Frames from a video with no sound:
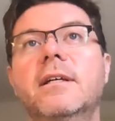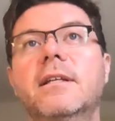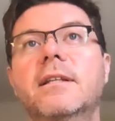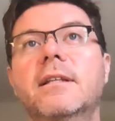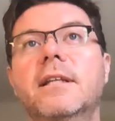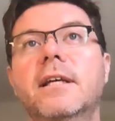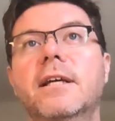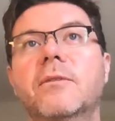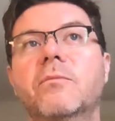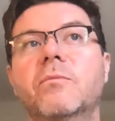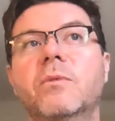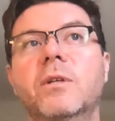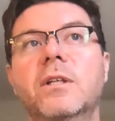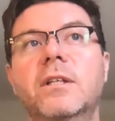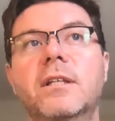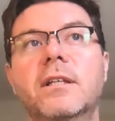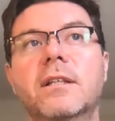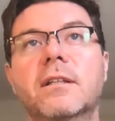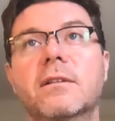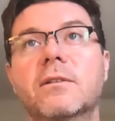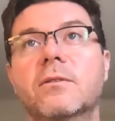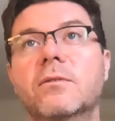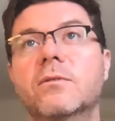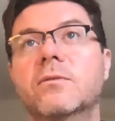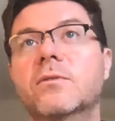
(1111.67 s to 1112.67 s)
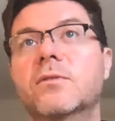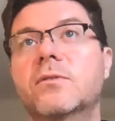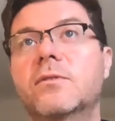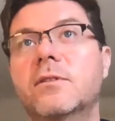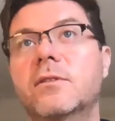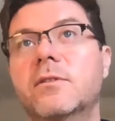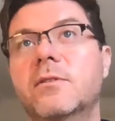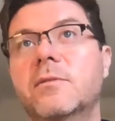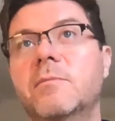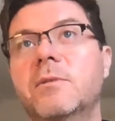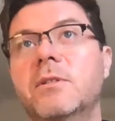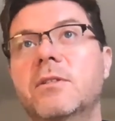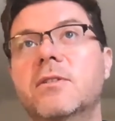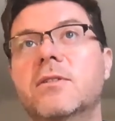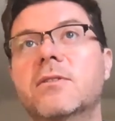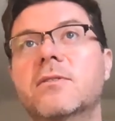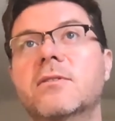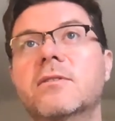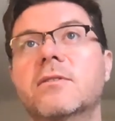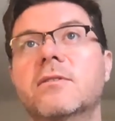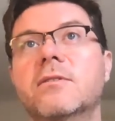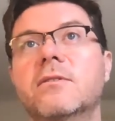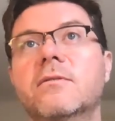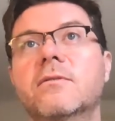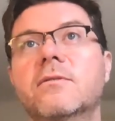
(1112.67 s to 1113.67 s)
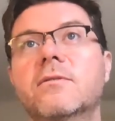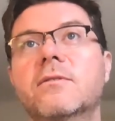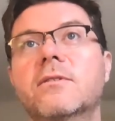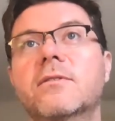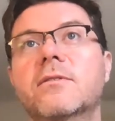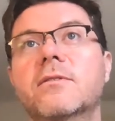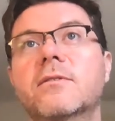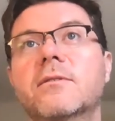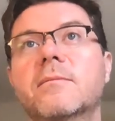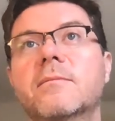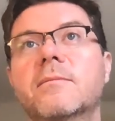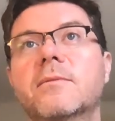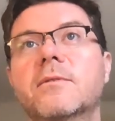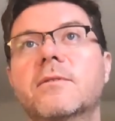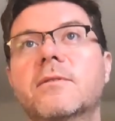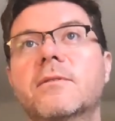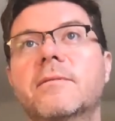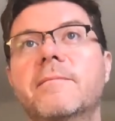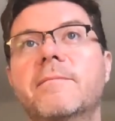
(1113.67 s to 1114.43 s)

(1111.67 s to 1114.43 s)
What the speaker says: then we can lose these beaches and dune systems.